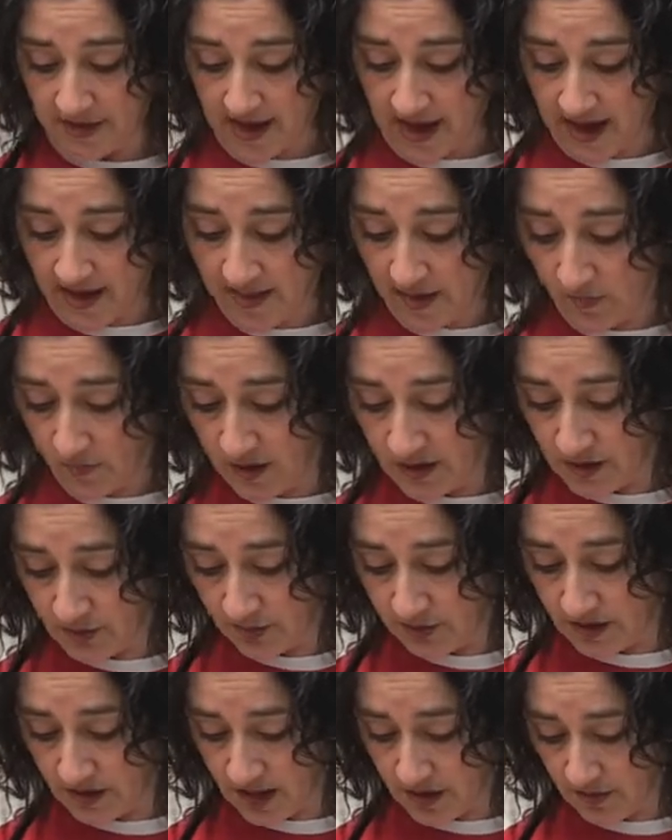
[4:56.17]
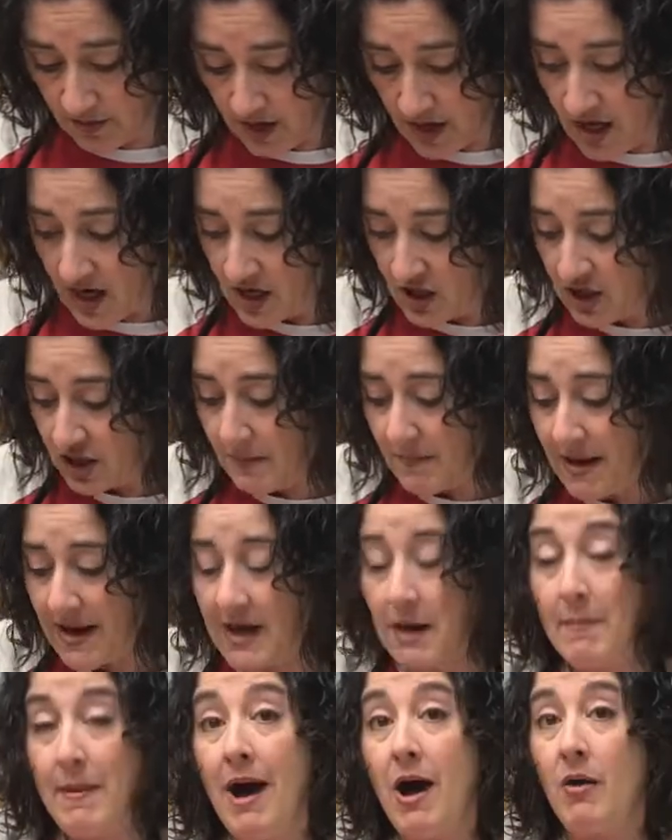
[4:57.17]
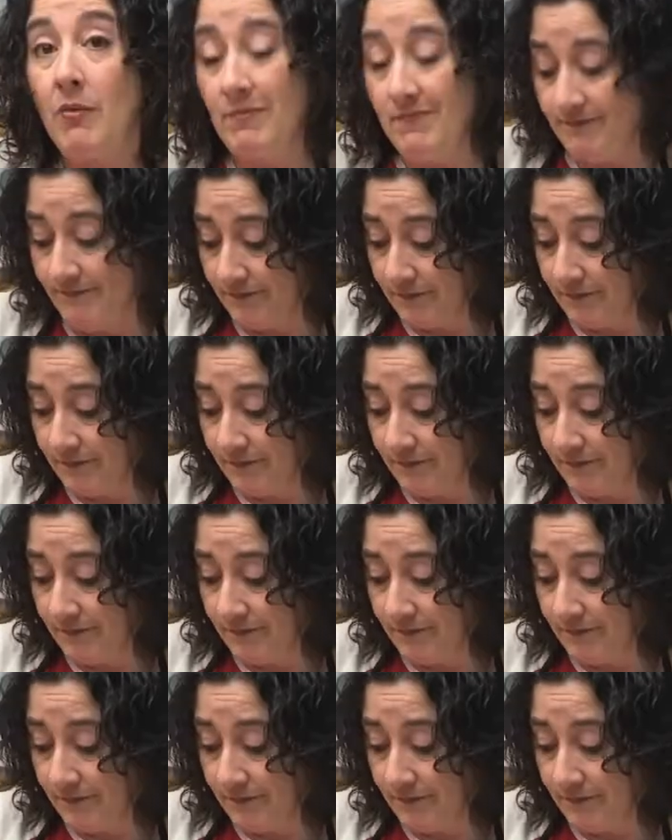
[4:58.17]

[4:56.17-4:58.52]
And then once we're done, should make about